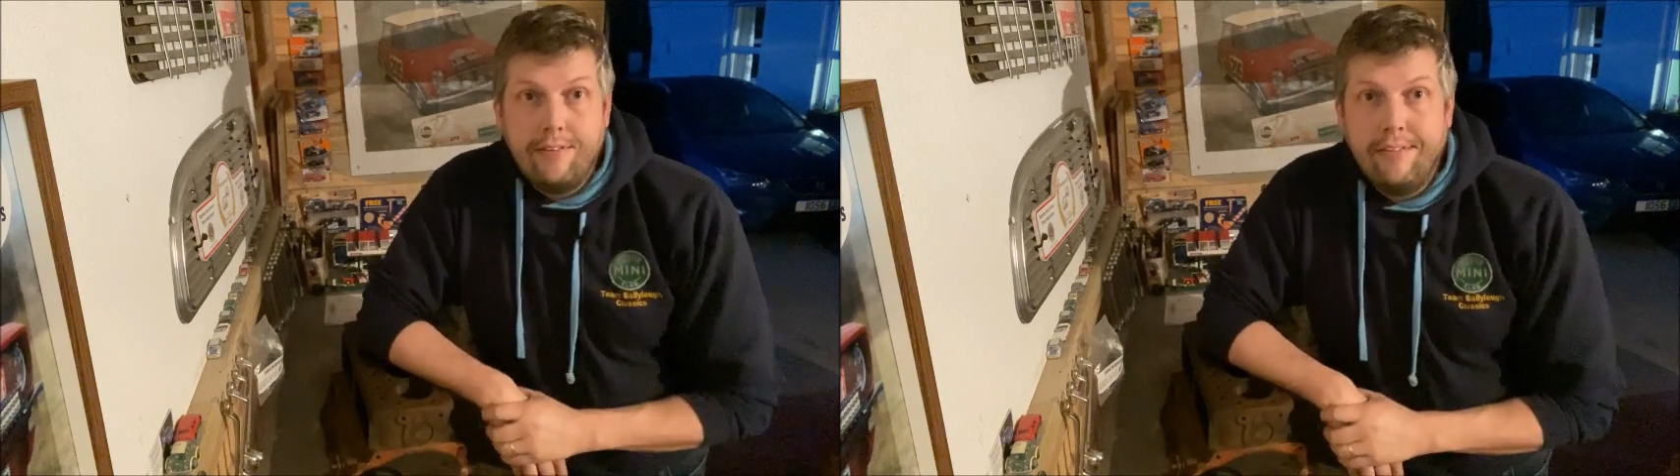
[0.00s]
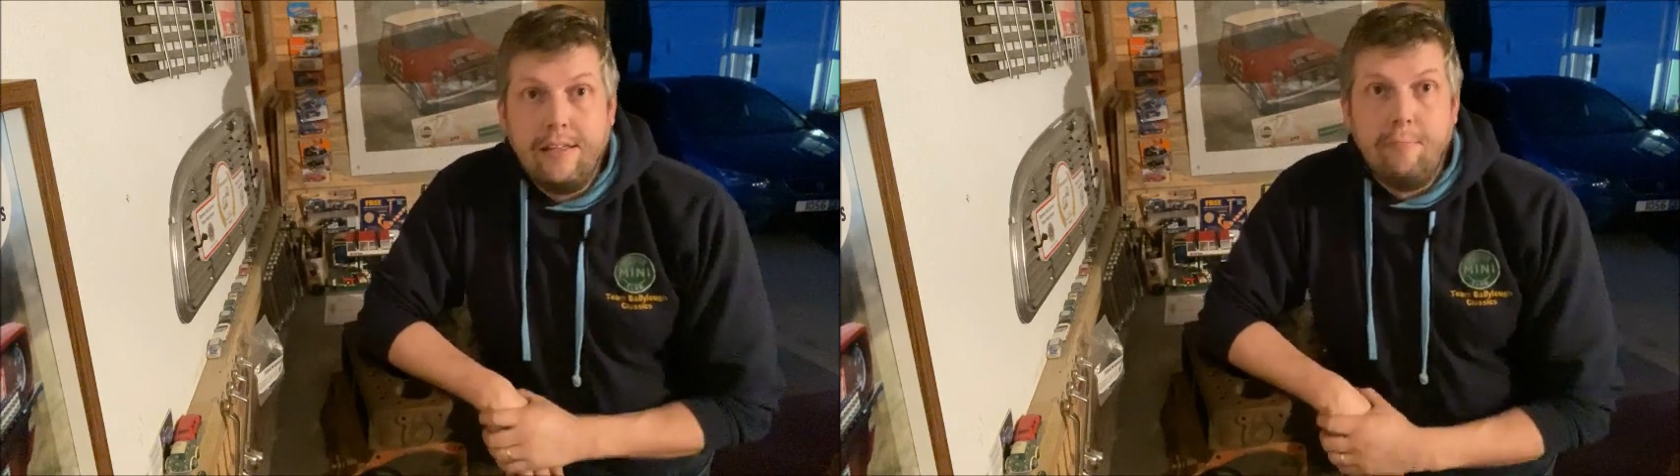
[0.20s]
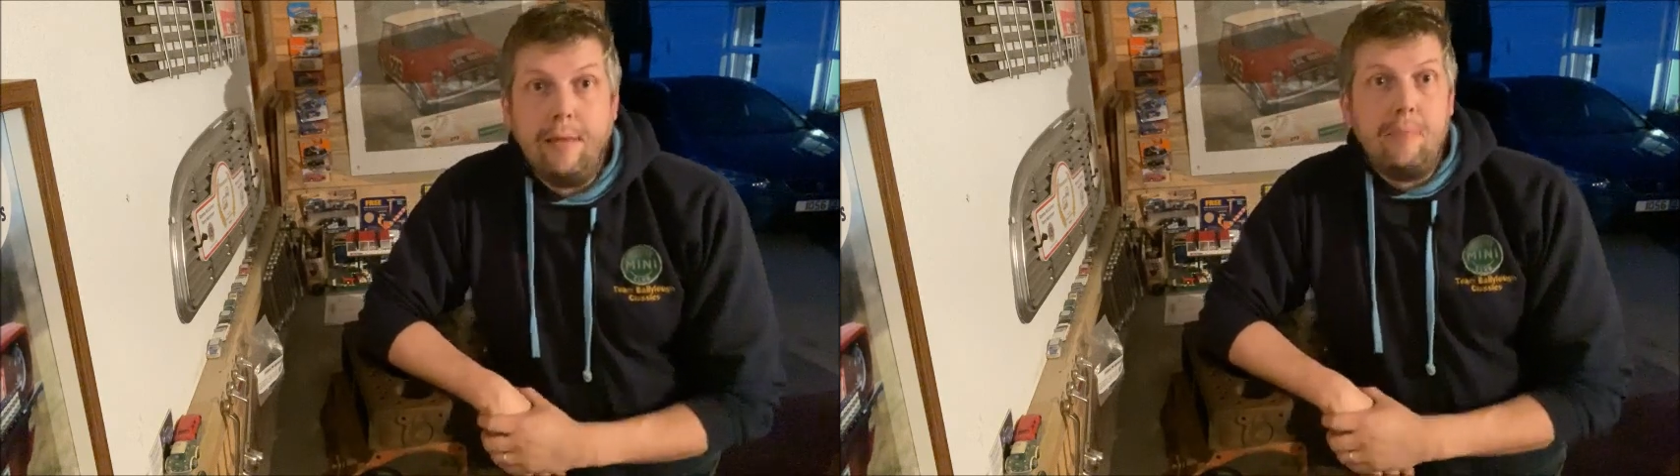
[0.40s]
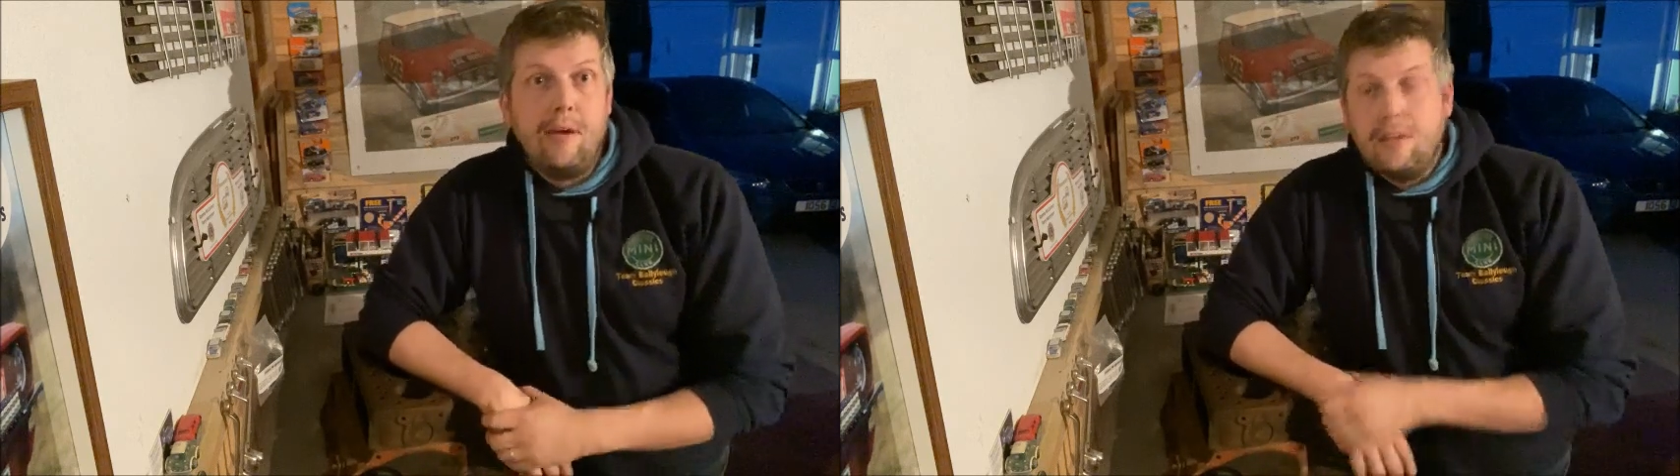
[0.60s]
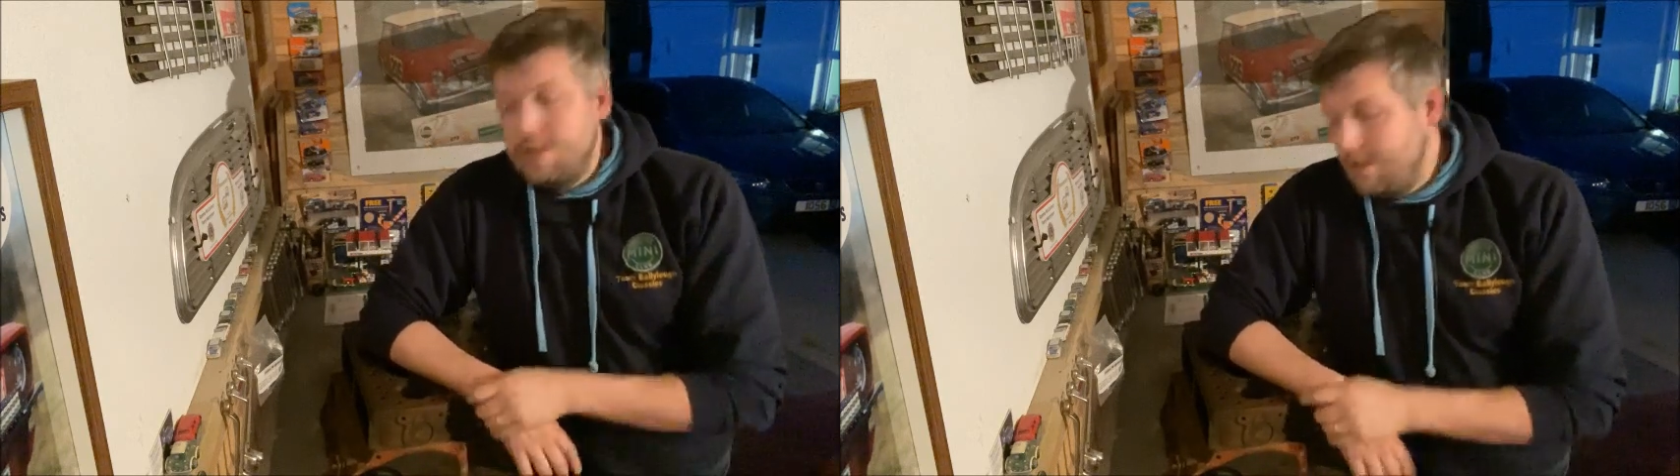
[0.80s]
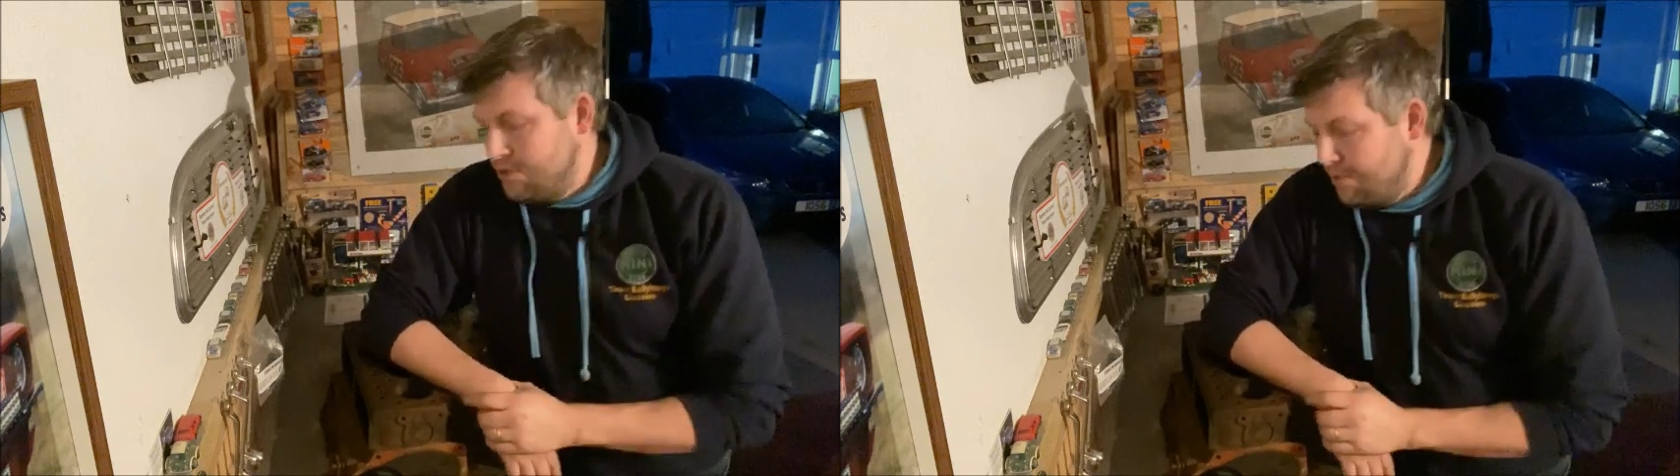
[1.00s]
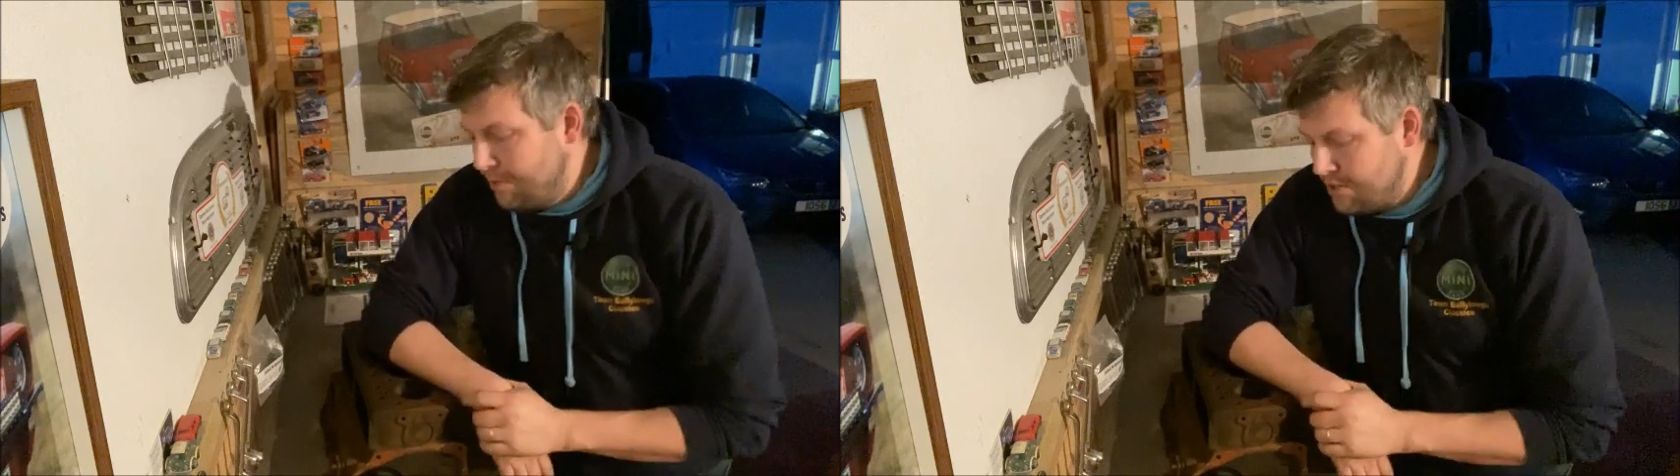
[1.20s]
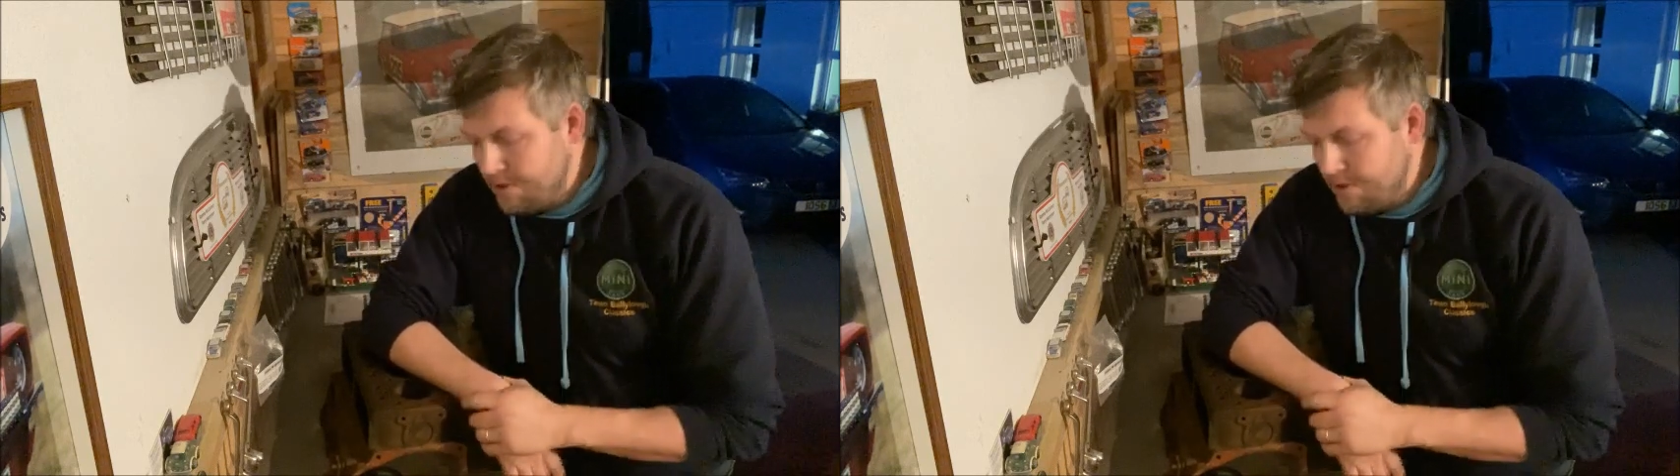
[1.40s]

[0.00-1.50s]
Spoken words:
a Mini magazine or something.